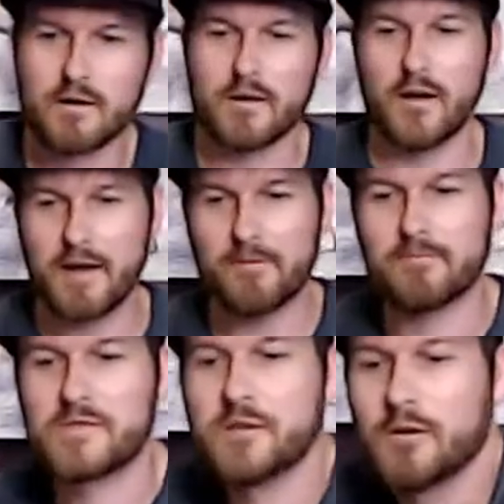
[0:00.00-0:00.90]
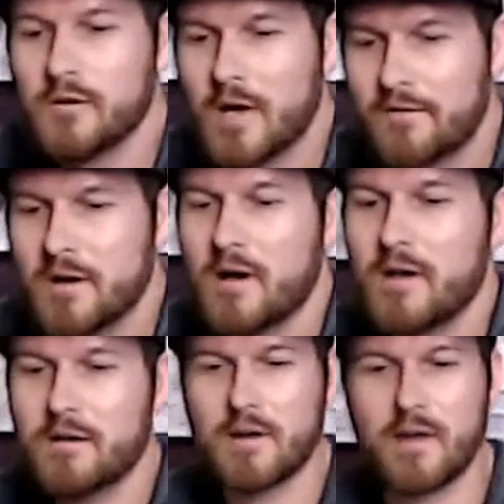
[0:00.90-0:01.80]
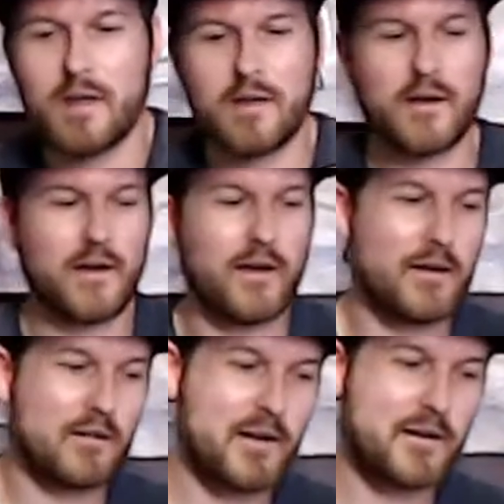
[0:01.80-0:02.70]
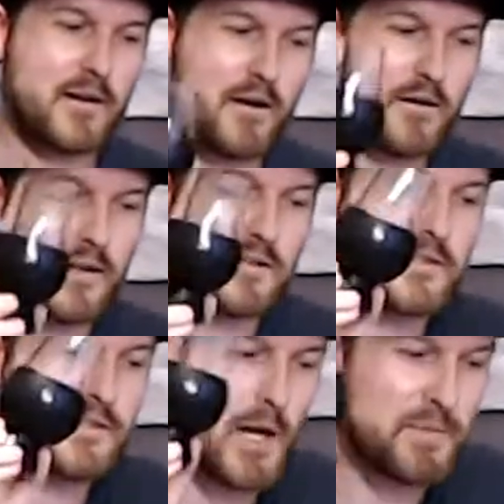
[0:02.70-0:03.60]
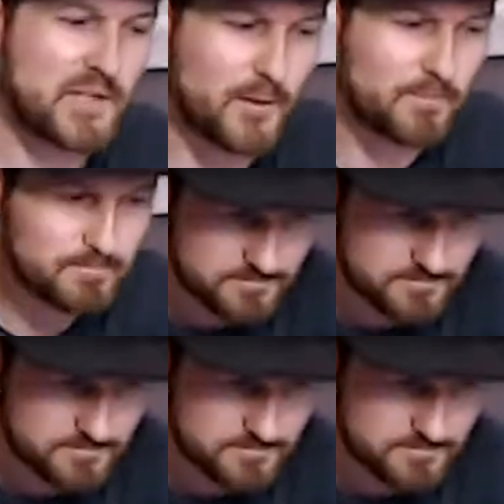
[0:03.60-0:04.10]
Okay, so I've got a Glencairn I just taped up